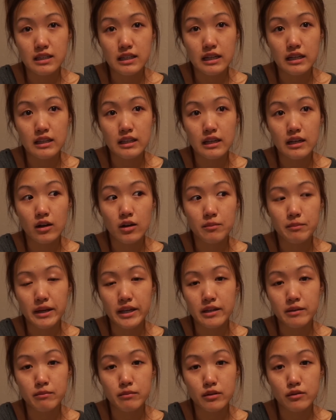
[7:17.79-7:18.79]
Like, they all met
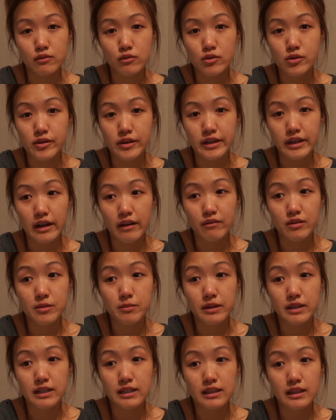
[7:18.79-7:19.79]
him before and
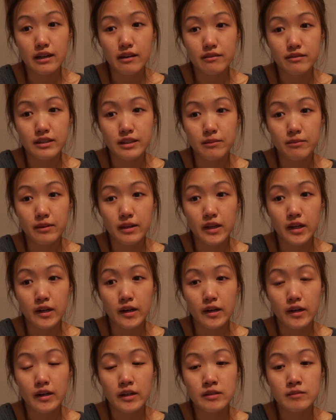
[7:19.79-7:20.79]
everybody loved him
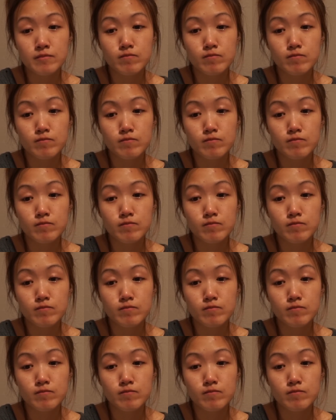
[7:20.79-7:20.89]
there.